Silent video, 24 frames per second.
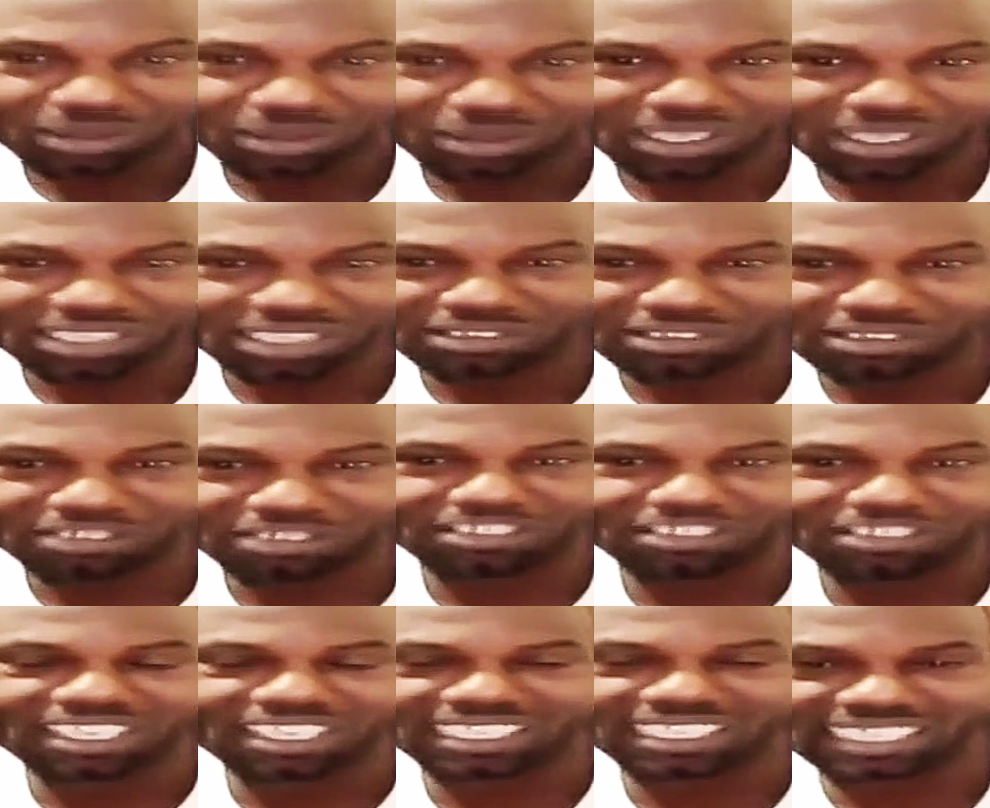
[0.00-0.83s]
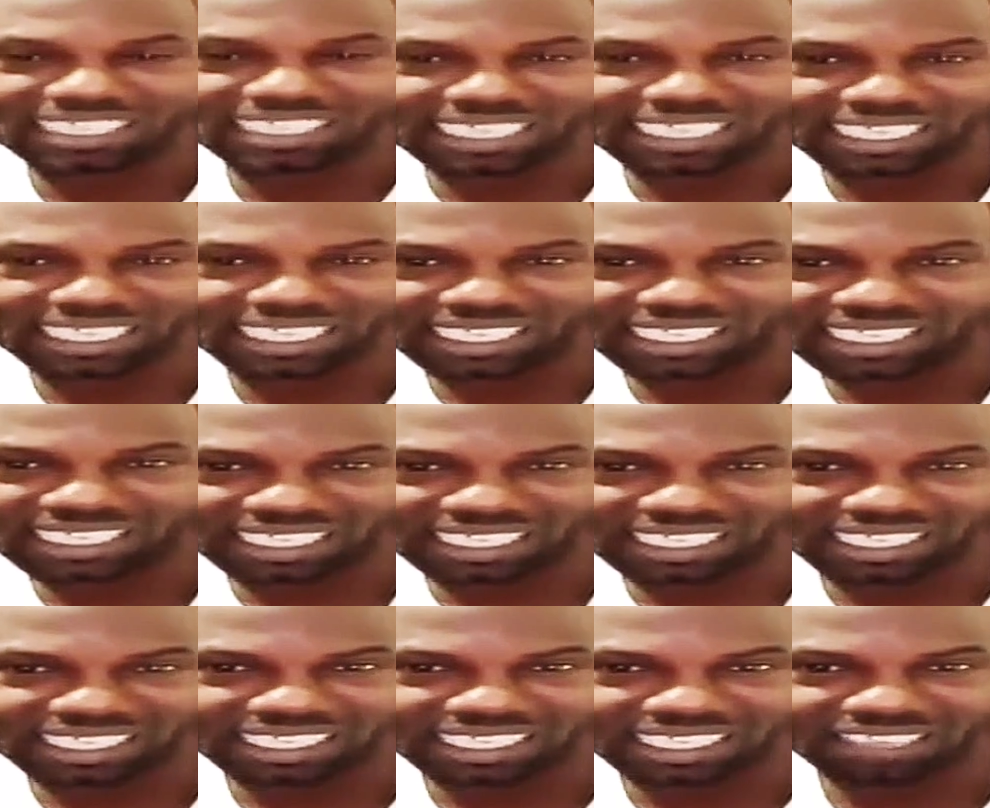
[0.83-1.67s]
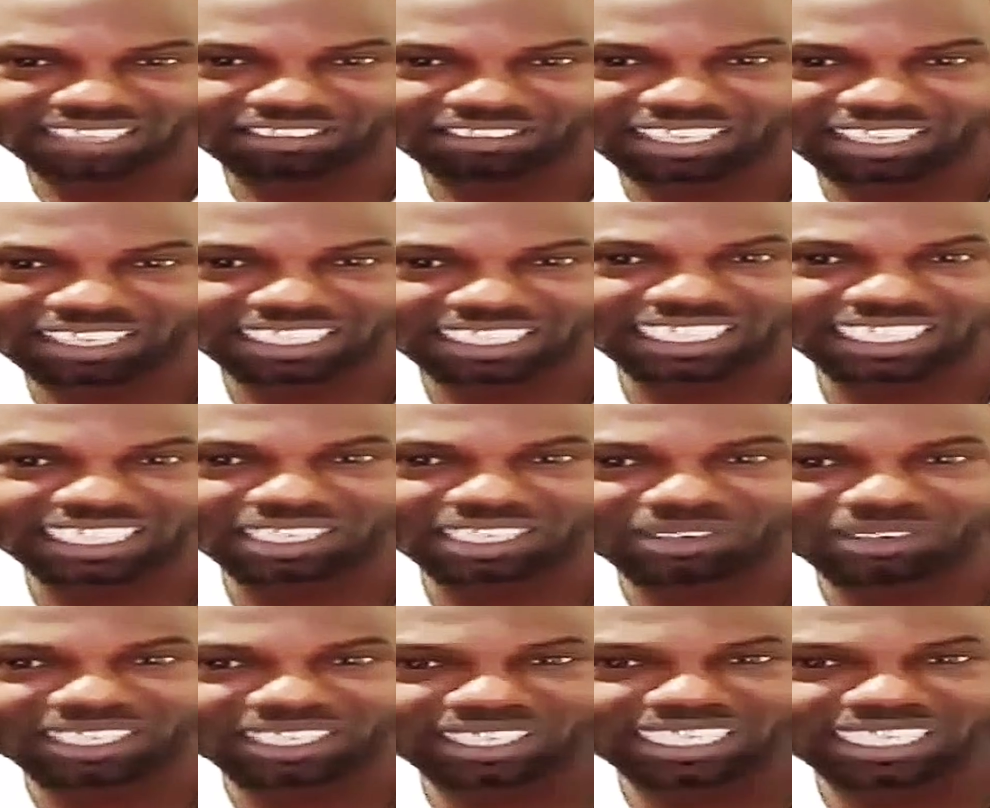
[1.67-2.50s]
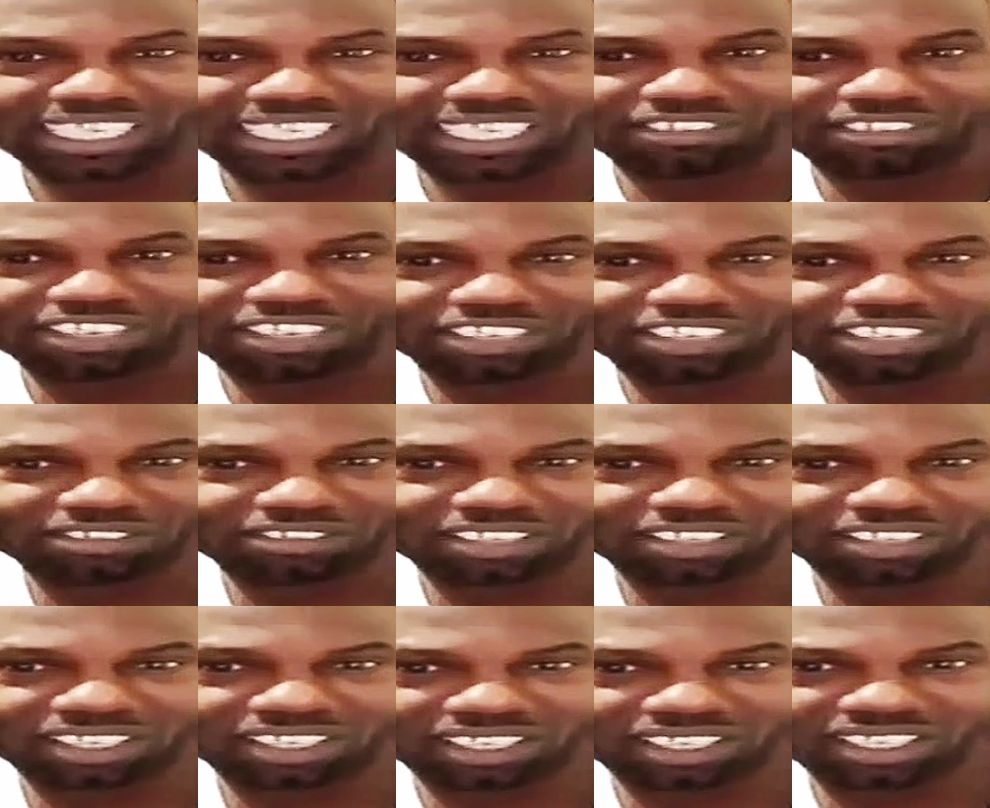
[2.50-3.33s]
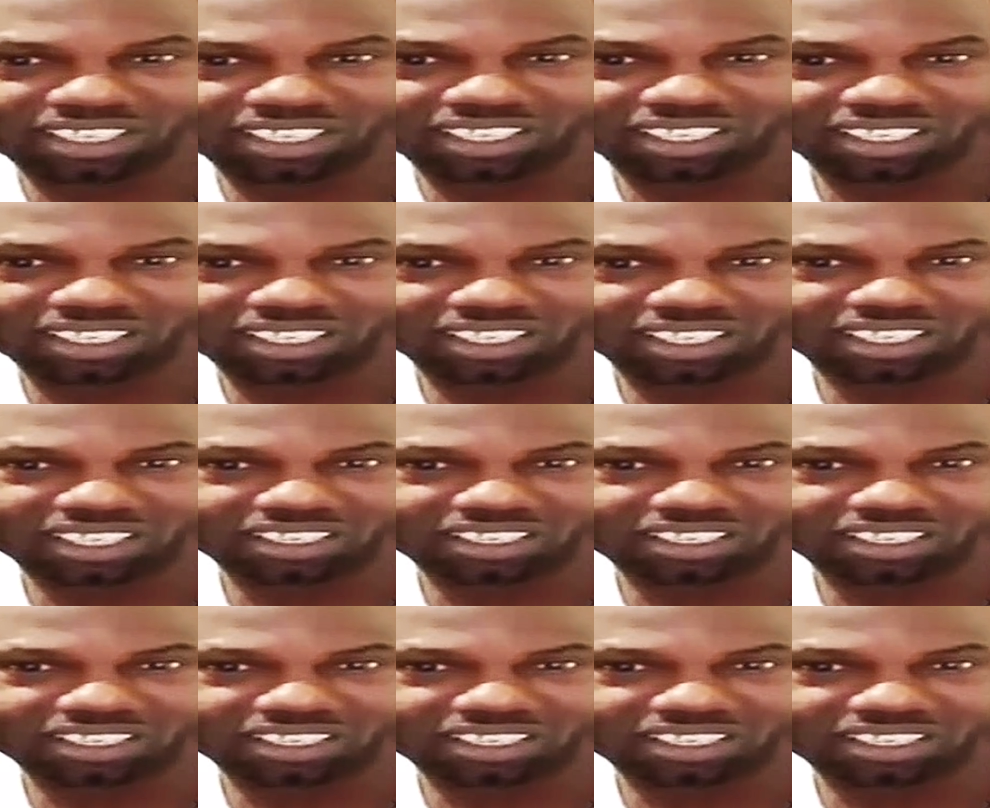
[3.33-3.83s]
And you go on for $40. $40 you want dead foreign for?